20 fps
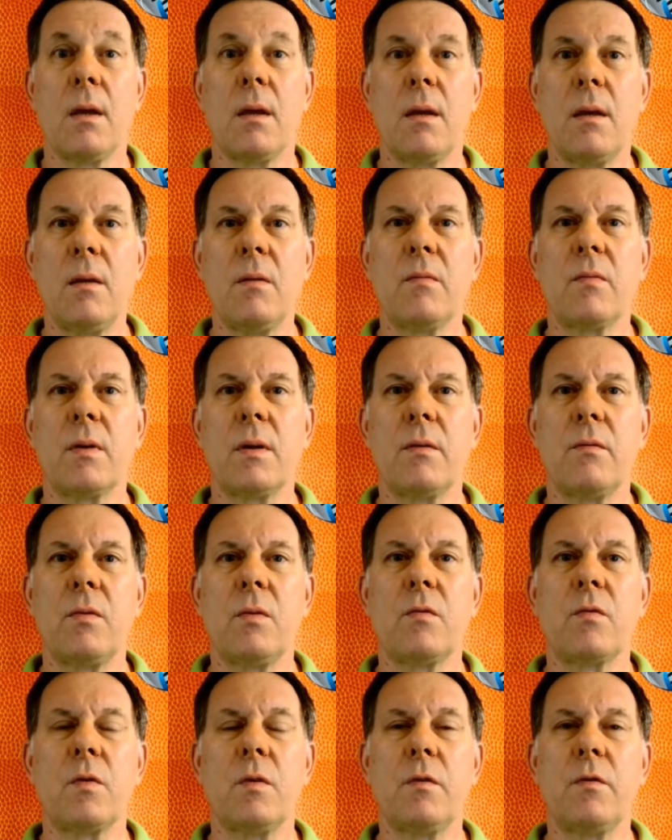Even if
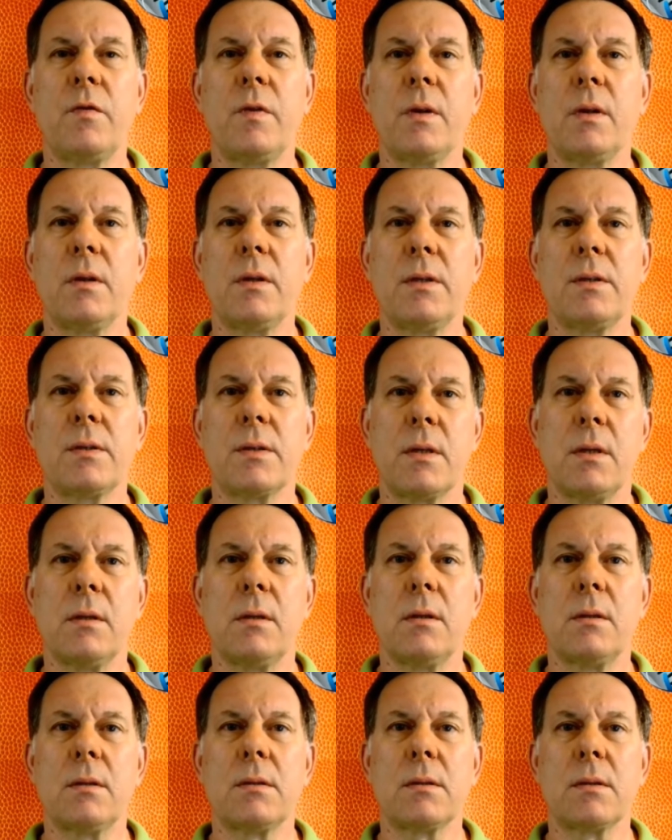you fulfill these
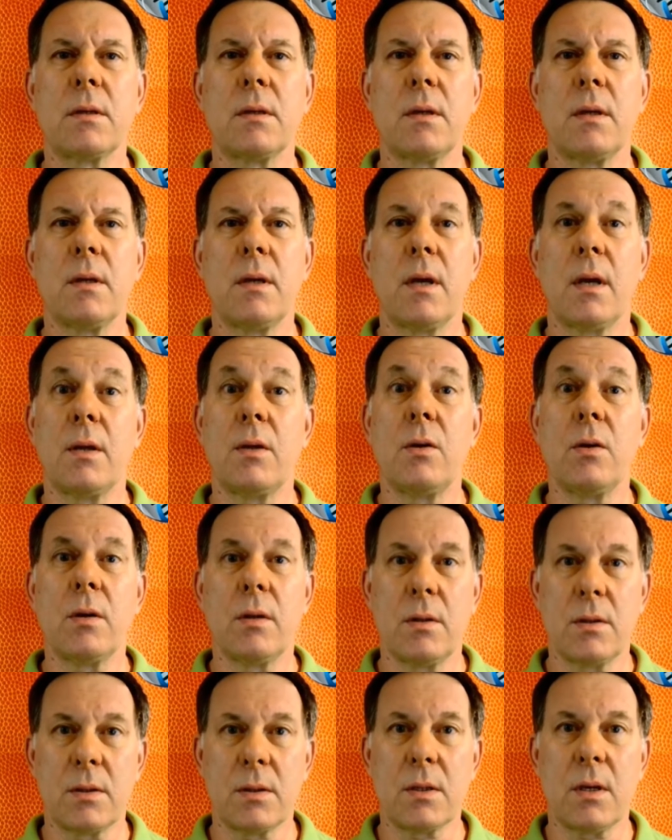skills, and you
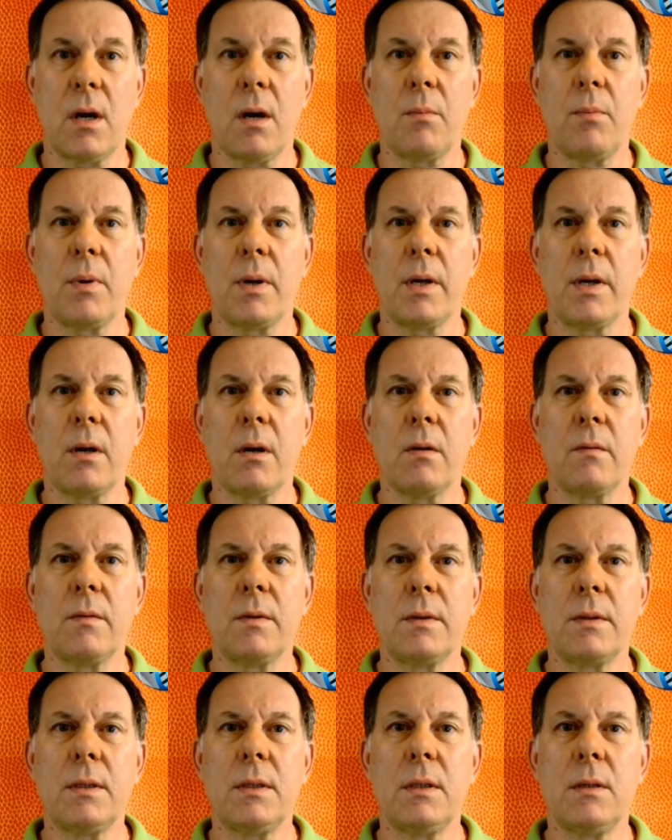are the star player of
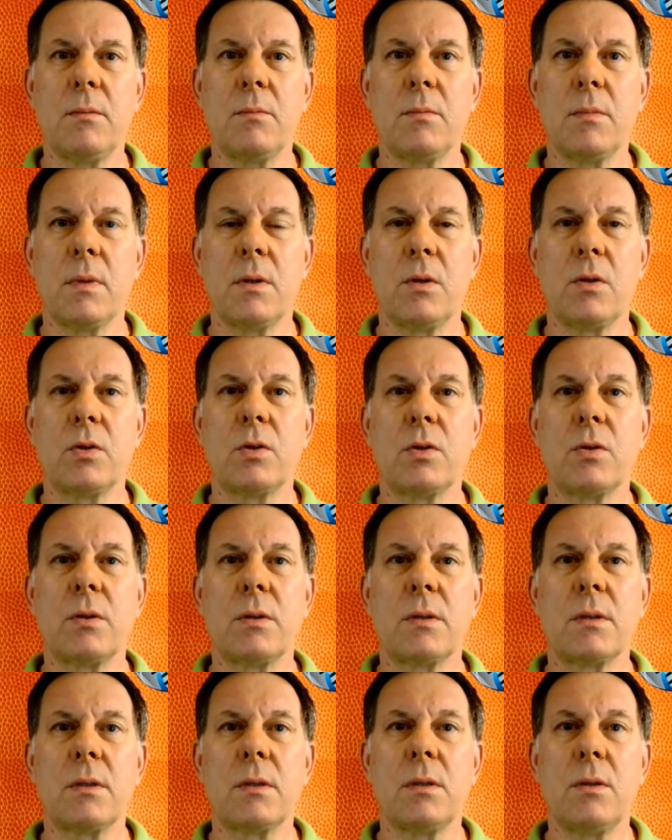the team, you
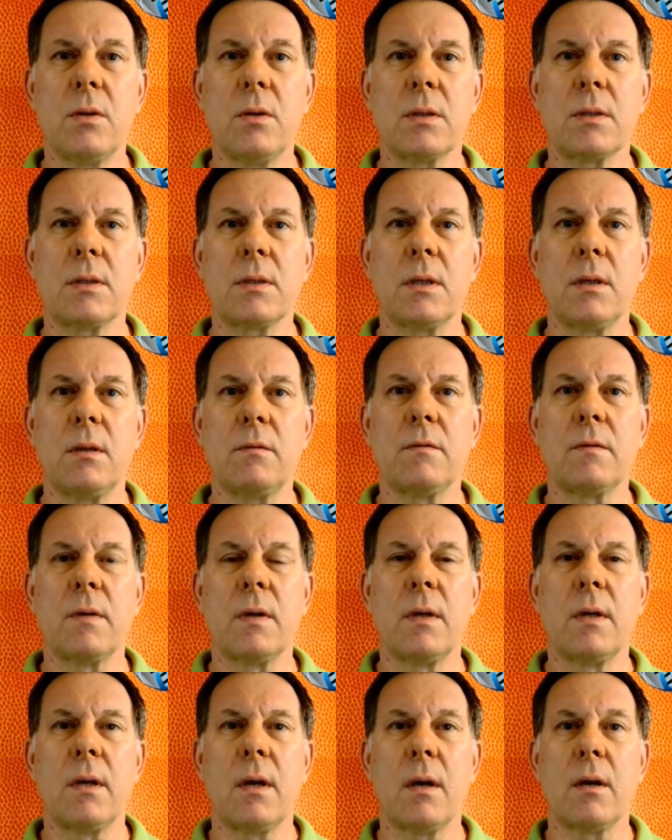should see yourself
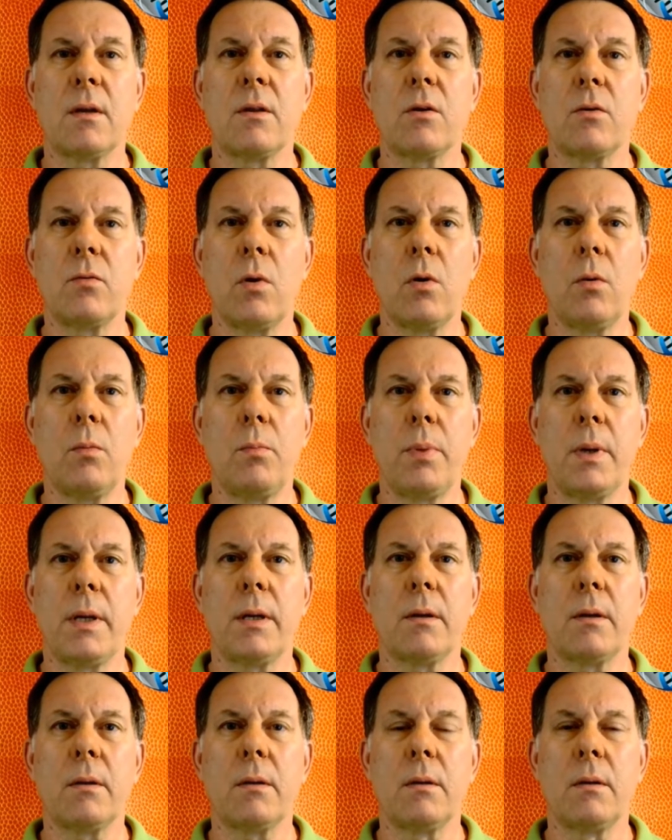as the role
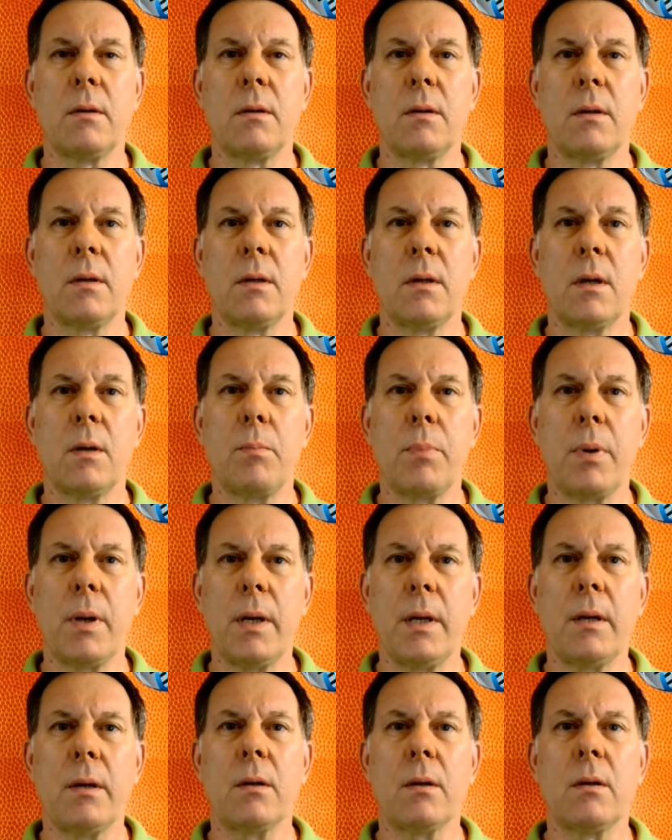player, the
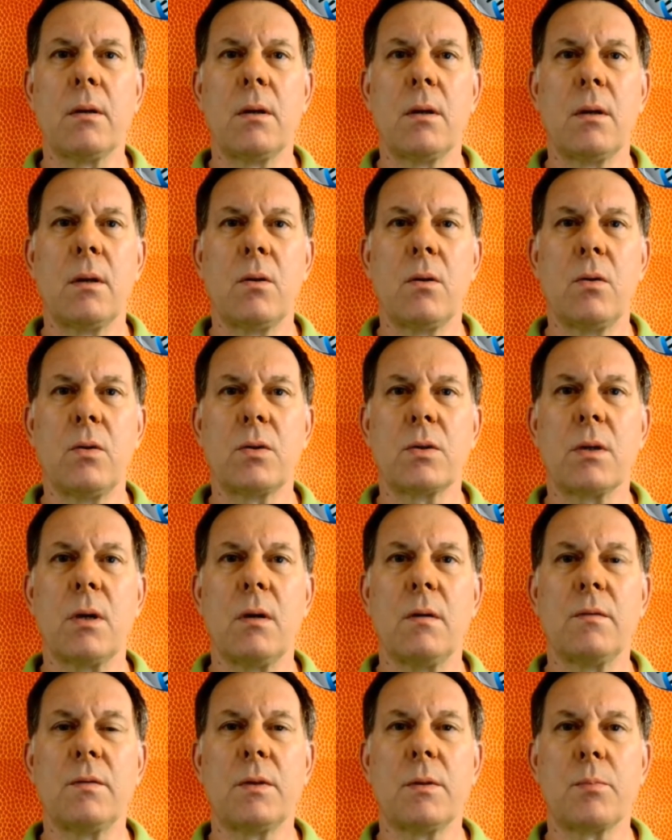player who
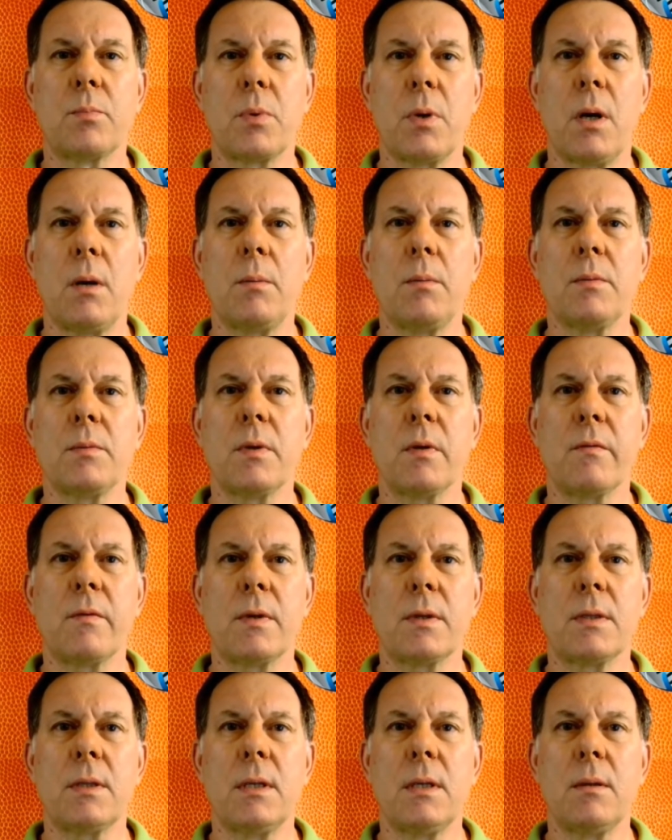solves the problems of the
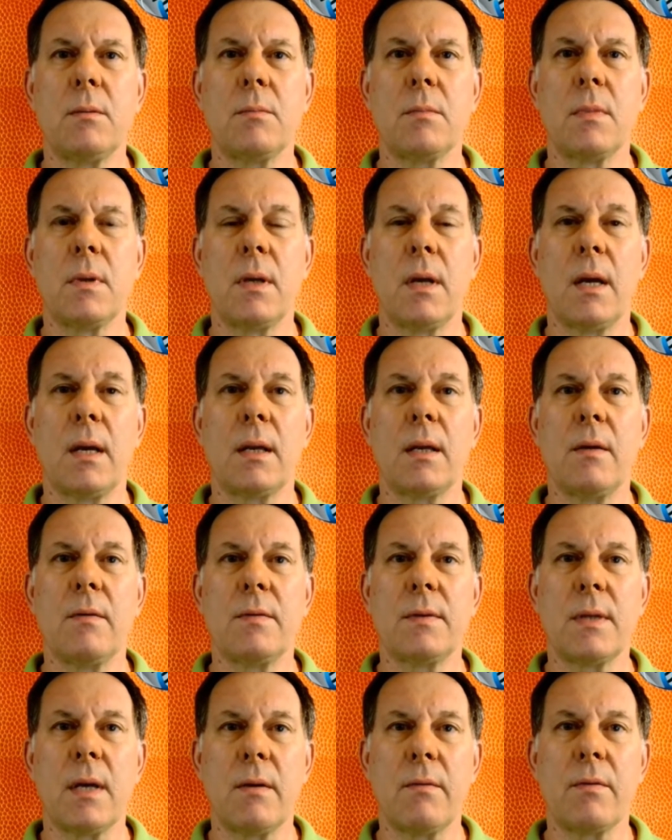team and
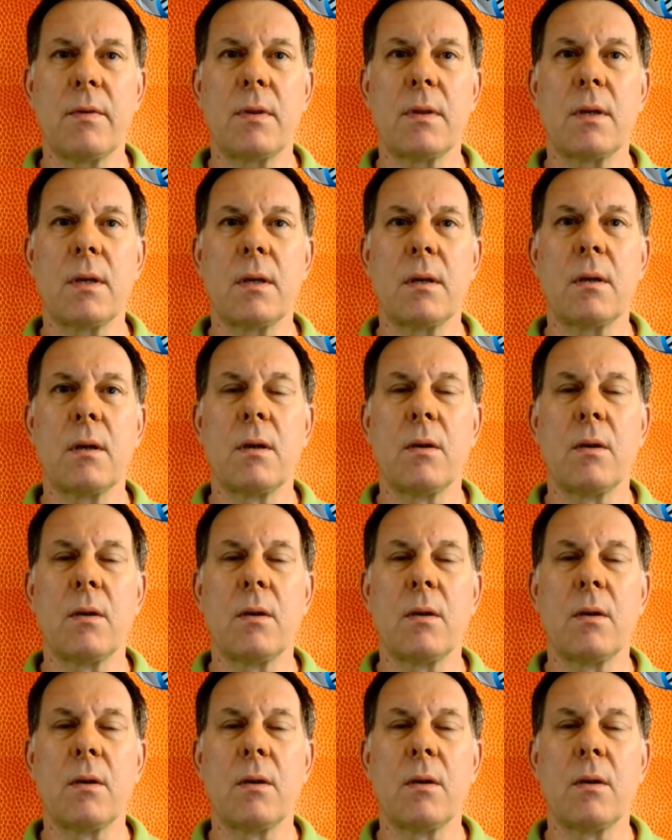gives everything